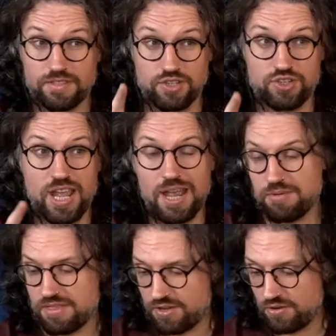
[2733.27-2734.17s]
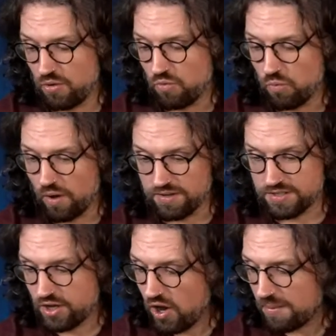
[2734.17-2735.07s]
to share with you what
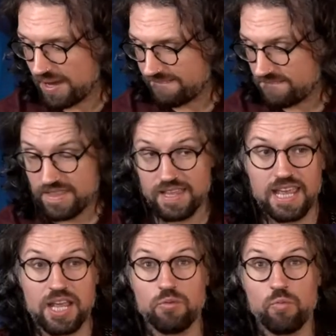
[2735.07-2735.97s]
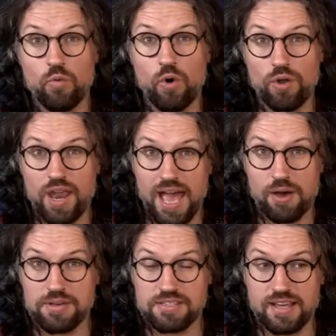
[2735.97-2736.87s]
is coming in one
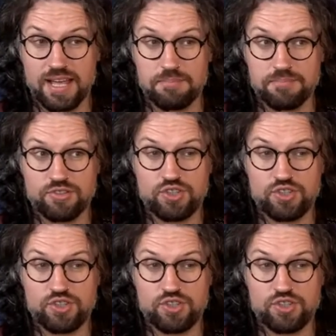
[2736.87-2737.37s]
hour's time.